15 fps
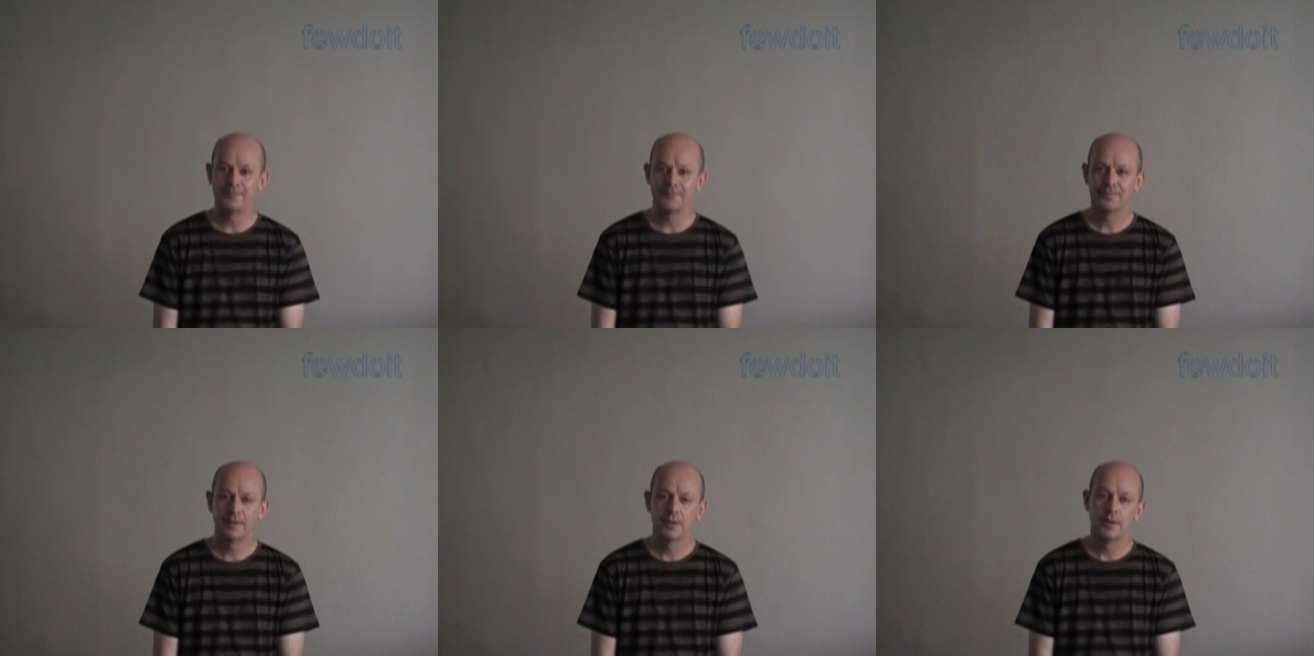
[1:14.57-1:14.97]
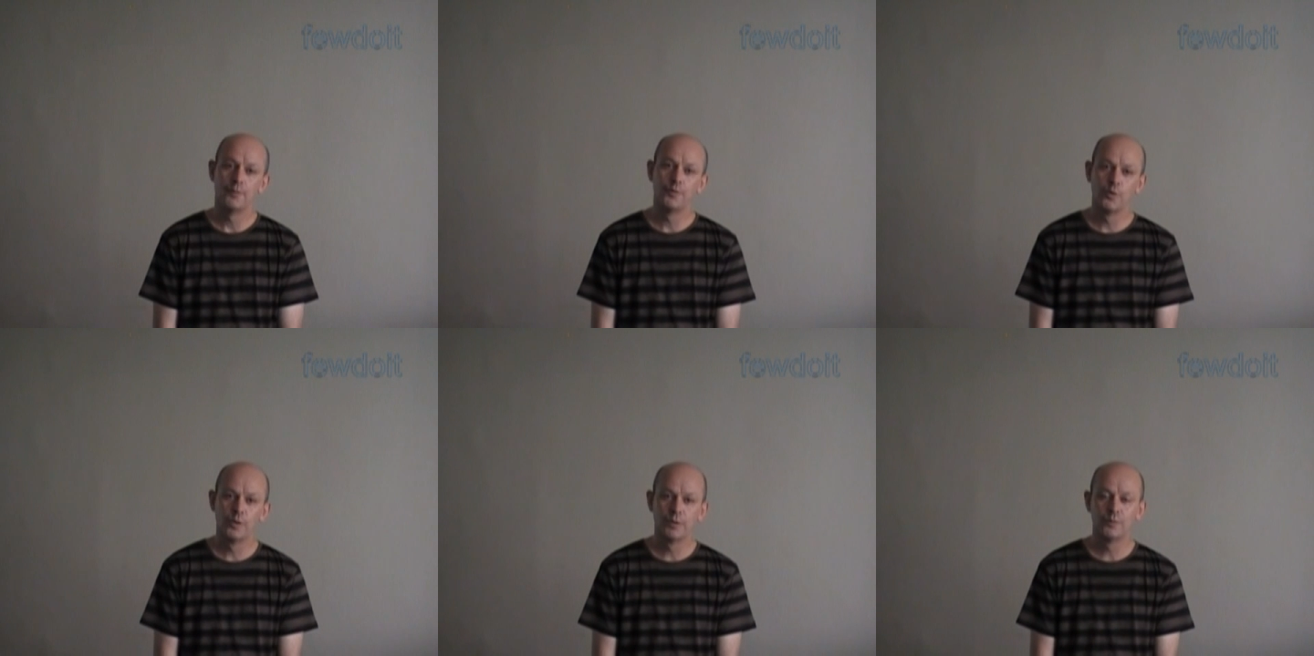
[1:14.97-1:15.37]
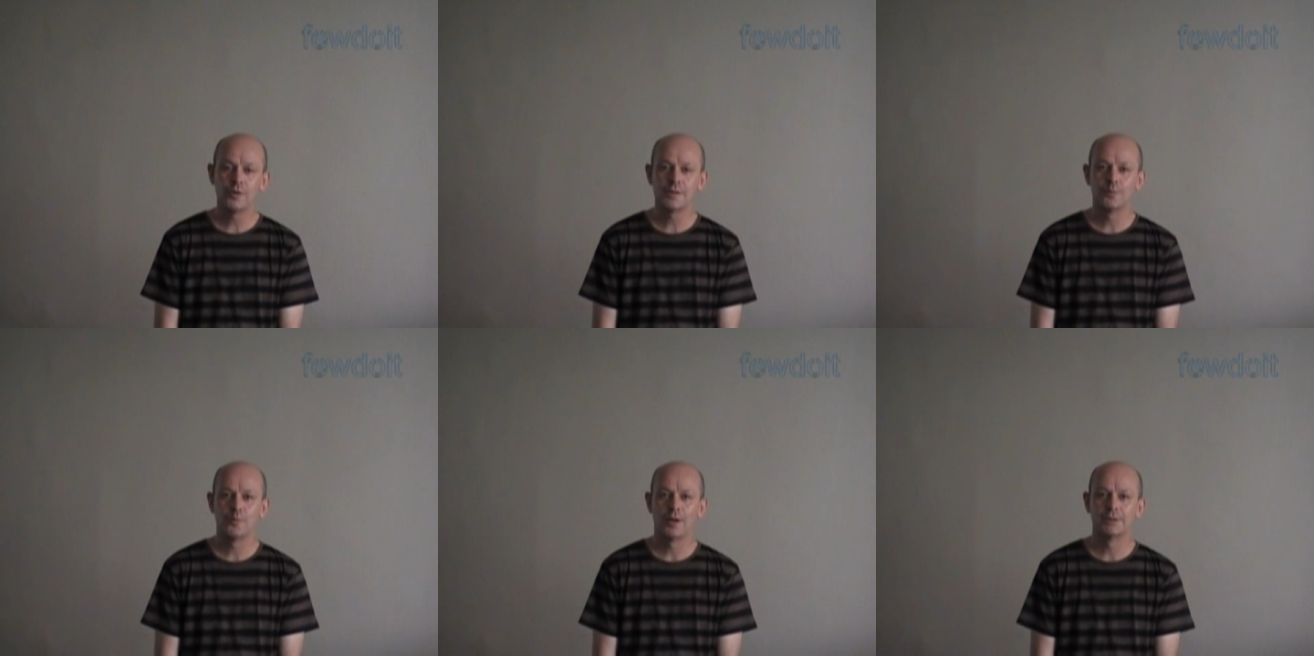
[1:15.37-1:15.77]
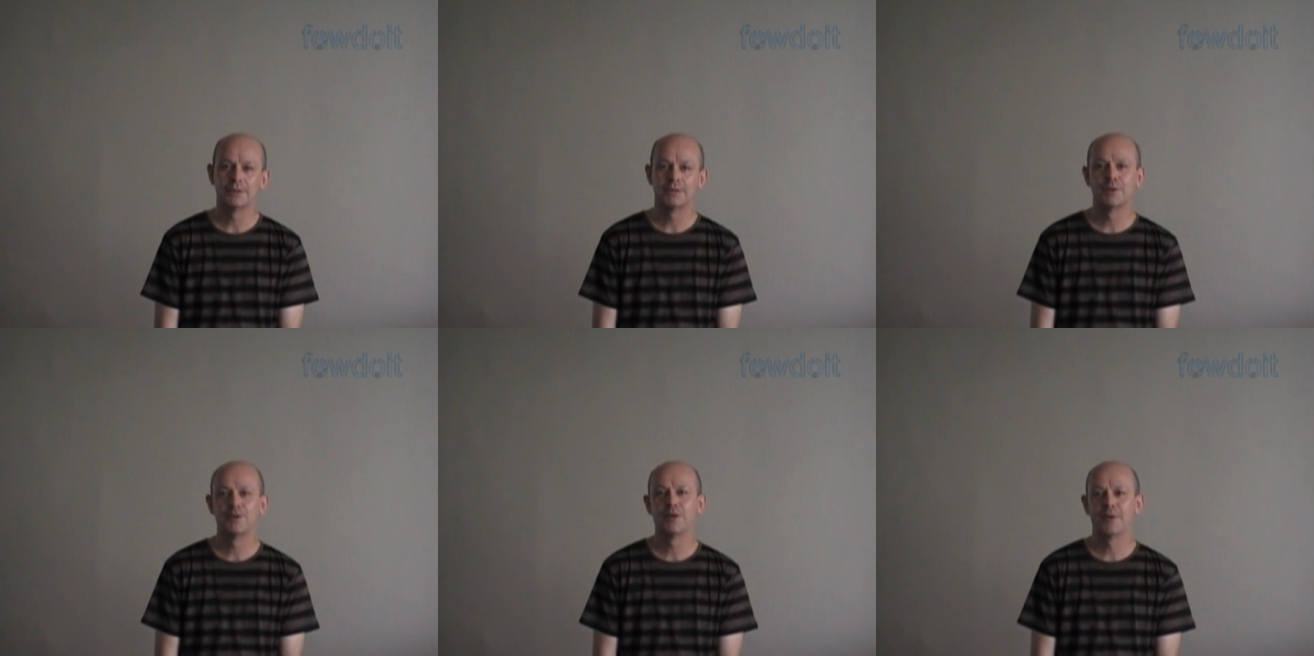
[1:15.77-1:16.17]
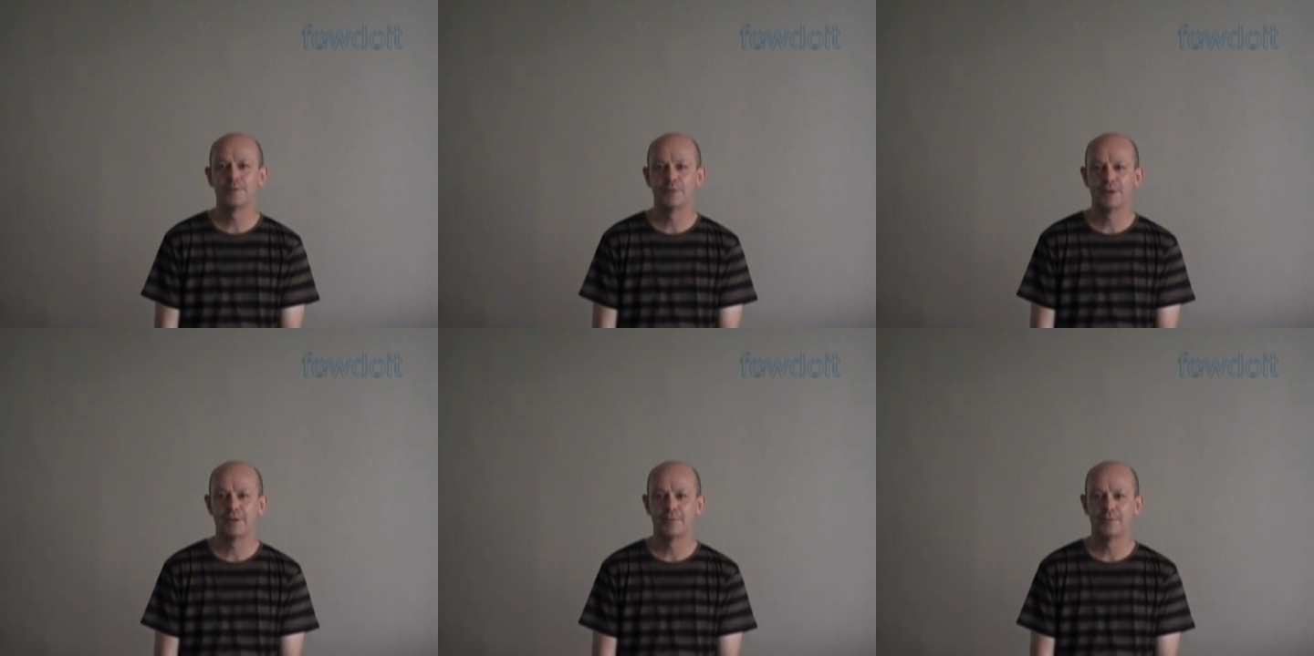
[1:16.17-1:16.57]
A player can have only one
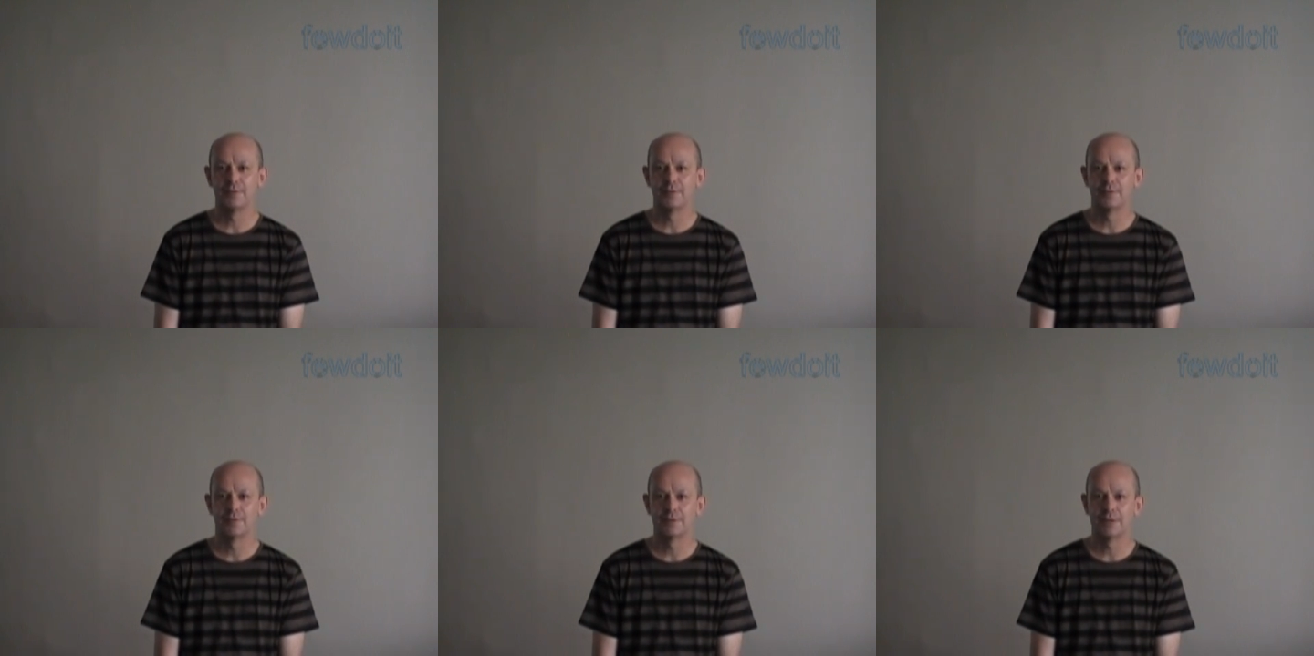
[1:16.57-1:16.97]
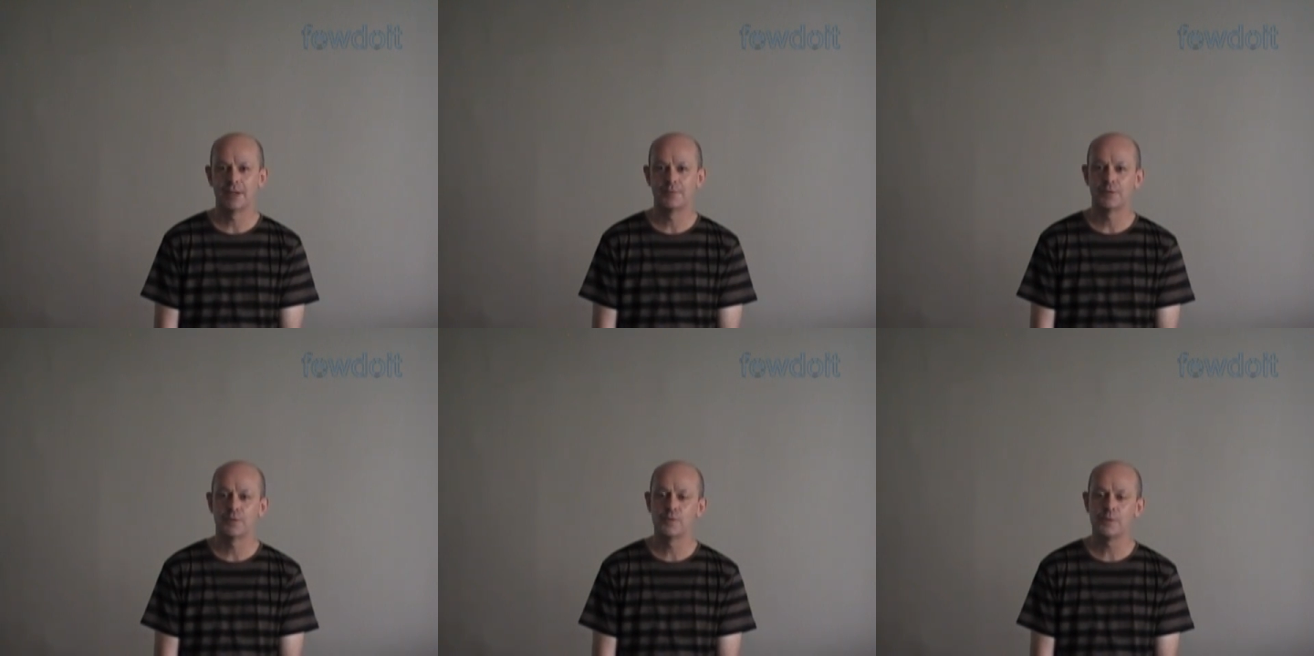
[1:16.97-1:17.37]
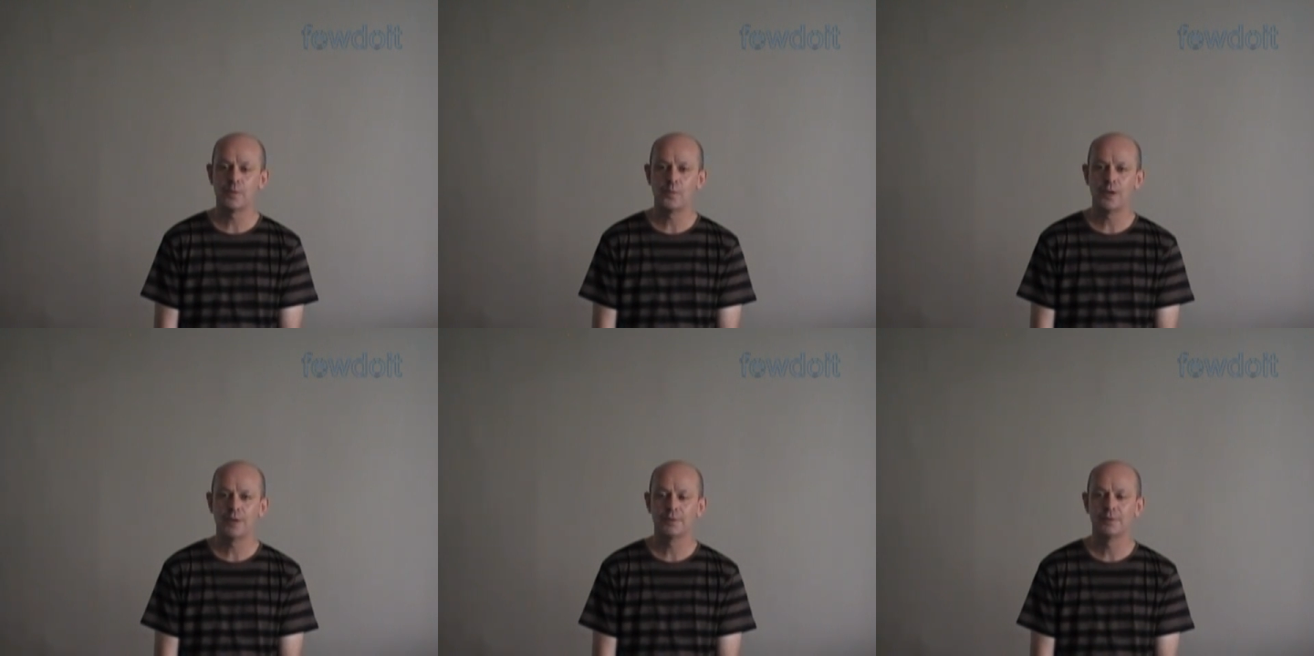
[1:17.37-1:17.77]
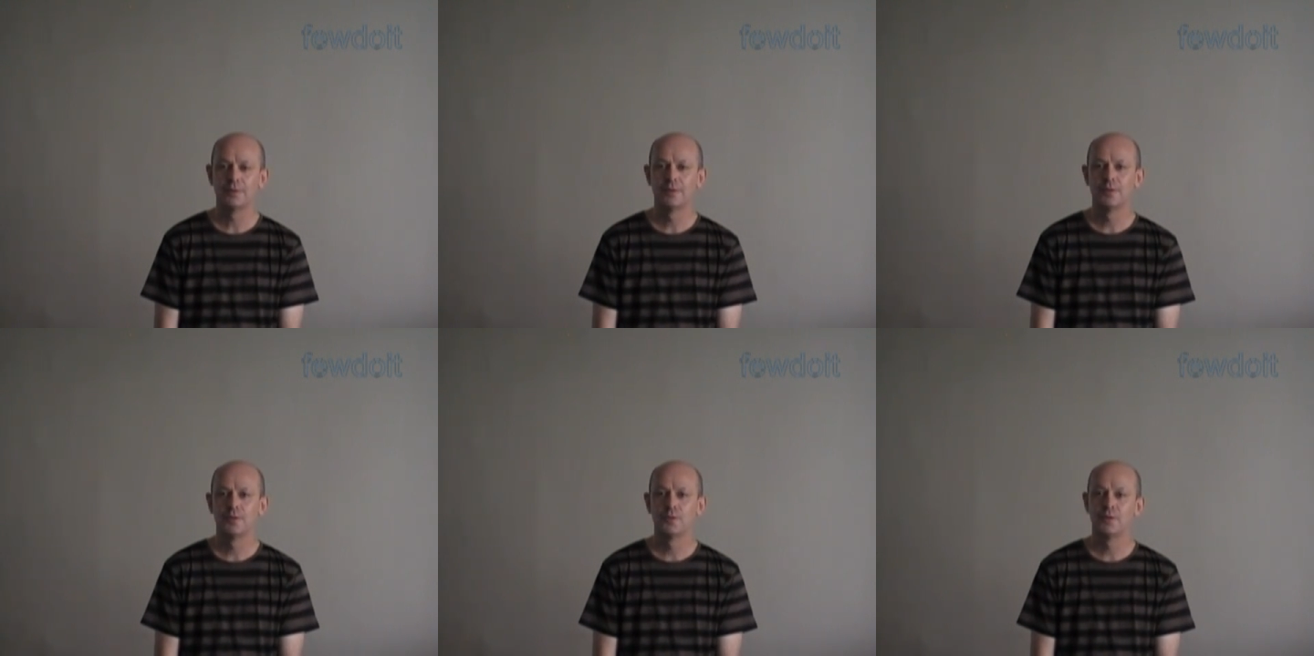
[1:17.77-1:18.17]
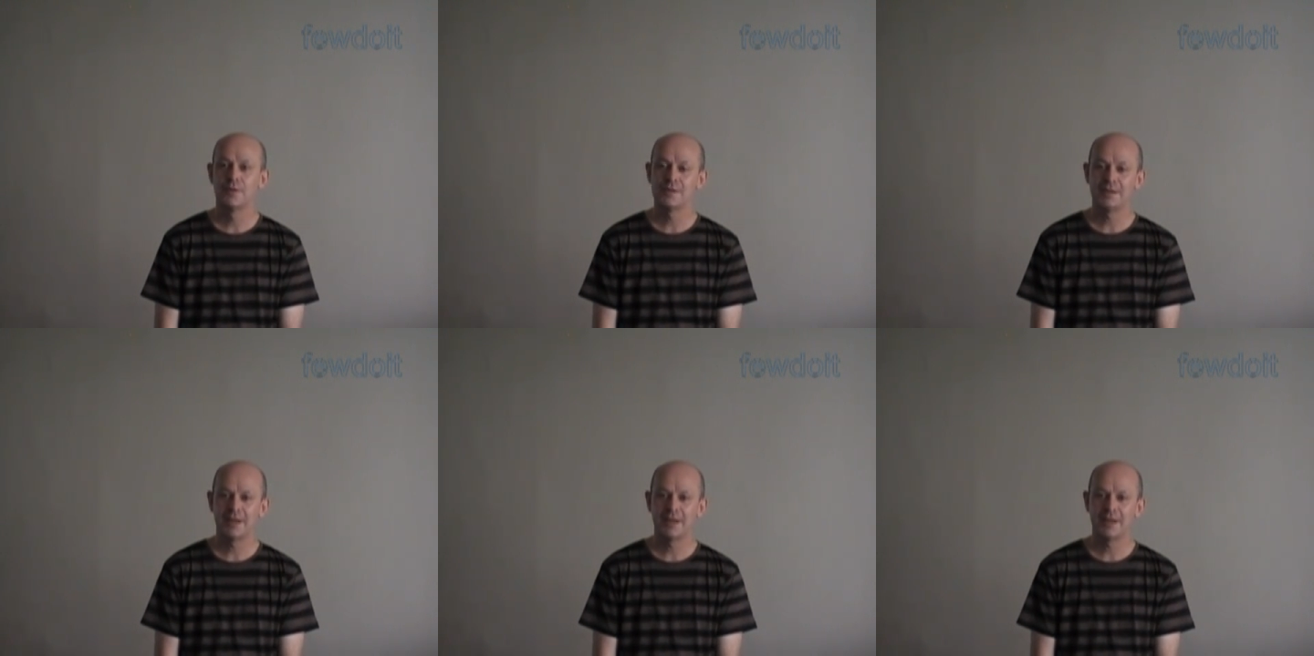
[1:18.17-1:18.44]
sculpture, no matter how many times he wins.